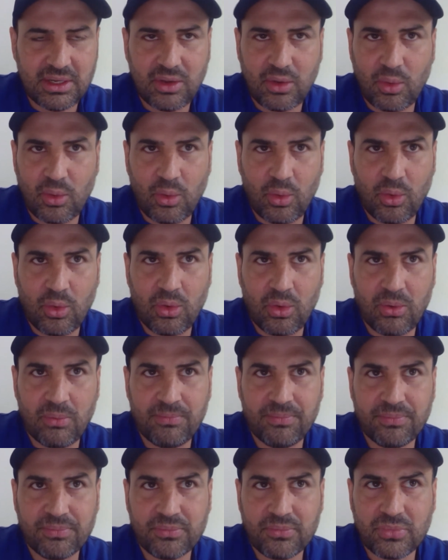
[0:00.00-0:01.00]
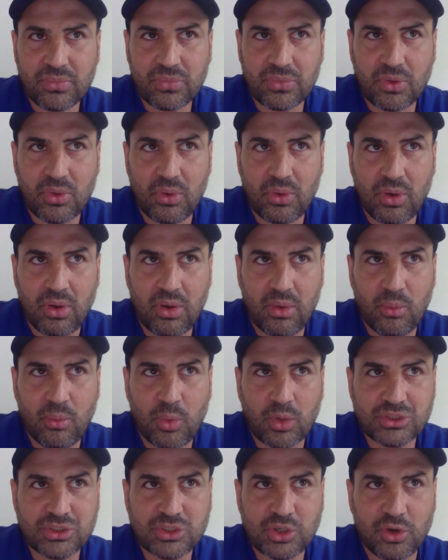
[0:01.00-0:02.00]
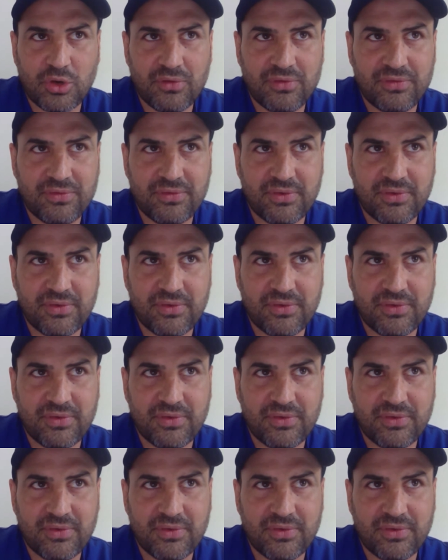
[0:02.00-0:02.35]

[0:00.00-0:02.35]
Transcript: or what sort of